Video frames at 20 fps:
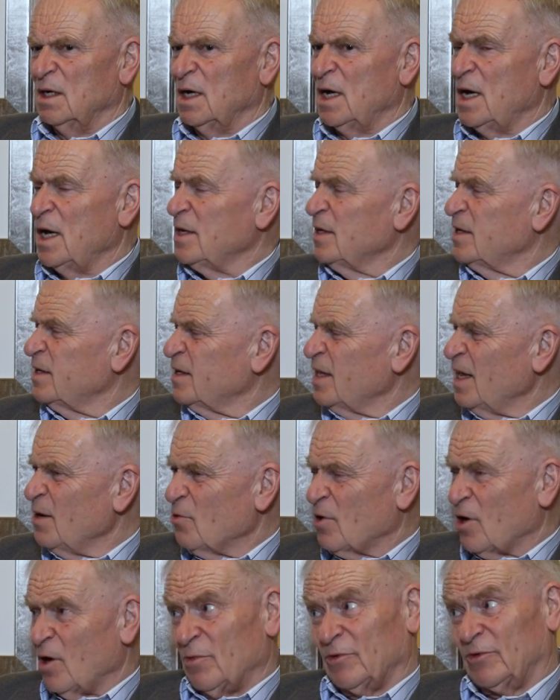And they
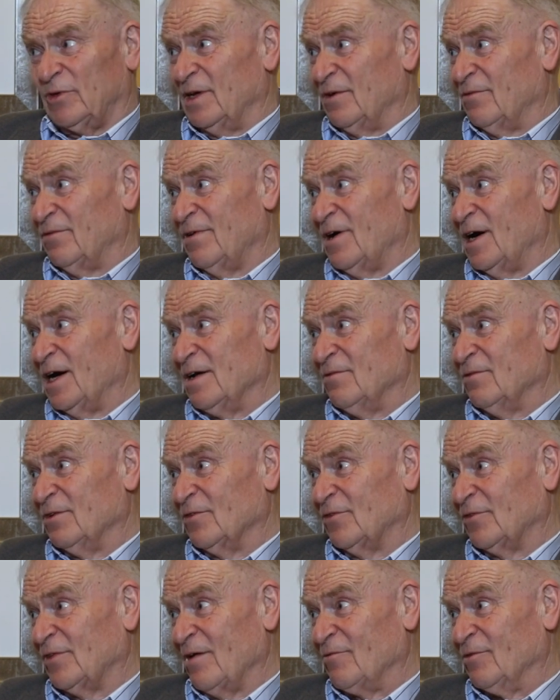were obviously 5
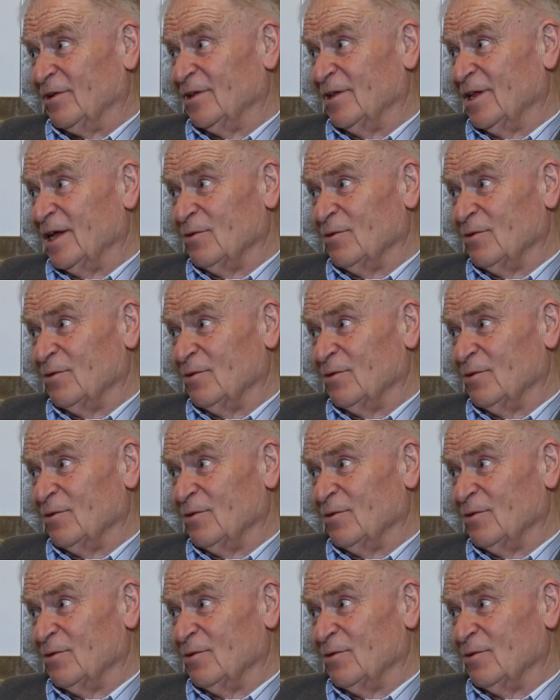and 7.